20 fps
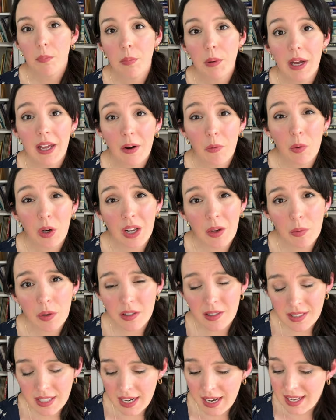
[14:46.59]
But what I will
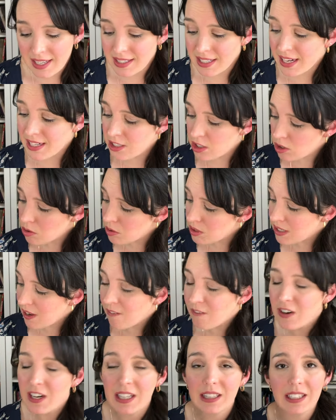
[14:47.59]
say is I do
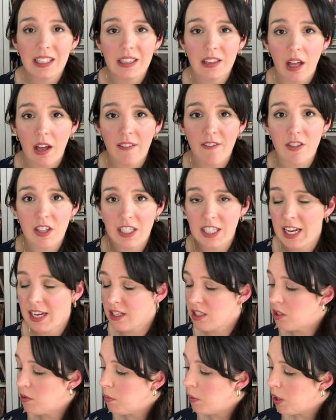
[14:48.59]
definitely love the
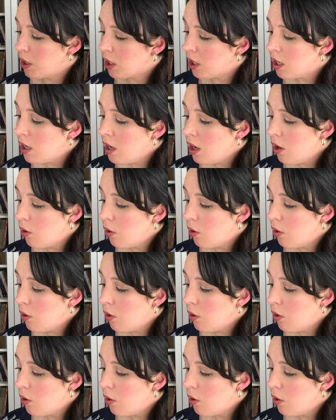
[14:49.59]
textbook.